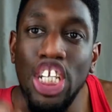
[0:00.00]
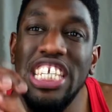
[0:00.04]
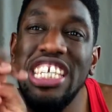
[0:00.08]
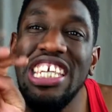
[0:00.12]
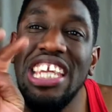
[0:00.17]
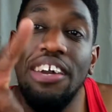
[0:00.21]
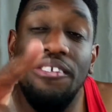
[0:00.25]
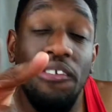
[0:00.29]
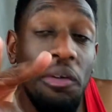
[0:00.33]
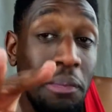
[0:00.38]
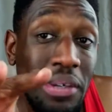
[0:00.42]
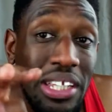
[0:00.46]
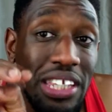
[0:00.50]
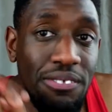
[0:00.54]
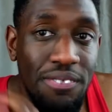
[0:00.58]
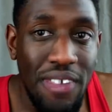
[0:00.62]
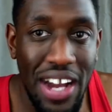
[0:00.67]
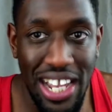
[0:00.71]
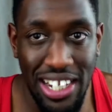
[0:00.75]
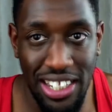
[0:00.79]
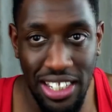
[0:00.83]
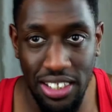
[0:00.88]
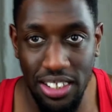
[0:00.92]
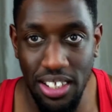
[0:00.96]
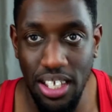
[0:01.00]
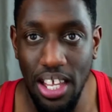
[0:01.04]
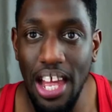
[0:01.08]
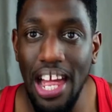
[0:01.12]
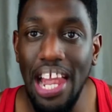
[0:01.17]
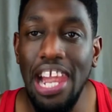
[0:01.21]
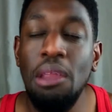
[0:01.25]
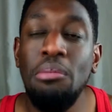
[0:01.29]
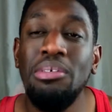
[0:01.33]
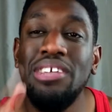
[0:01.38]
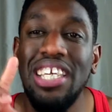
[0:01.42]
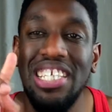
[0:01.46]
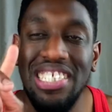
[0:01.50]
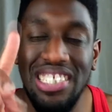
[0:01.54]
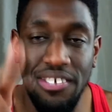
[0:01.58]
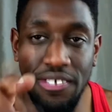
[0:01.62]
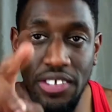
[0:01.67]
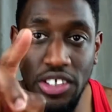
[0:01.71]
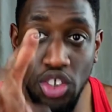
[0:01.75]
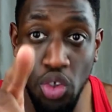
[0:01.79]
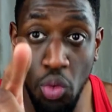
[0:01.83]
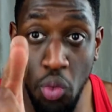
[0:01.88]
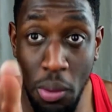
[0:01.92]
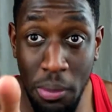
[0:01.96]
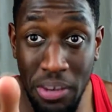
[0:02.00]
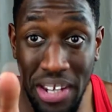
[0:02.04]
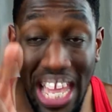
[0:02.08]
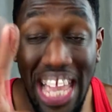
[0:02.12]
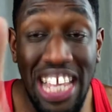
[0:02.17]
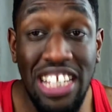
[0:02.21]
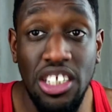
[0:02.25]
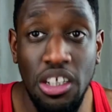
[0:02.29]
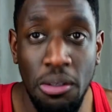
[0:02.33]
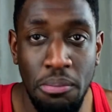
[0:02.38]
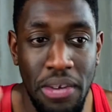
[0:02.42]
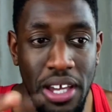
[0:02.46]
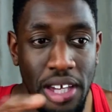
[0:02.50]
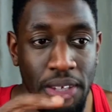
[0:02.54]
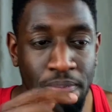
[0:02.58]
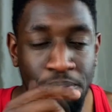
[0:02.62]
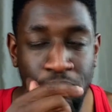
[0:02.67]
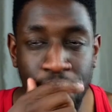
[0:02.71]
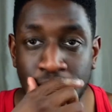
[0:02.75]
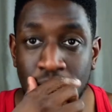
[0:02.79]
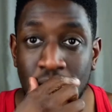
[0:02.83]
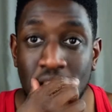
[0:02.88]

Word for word: never be divided. Let me tell you something to women and to men.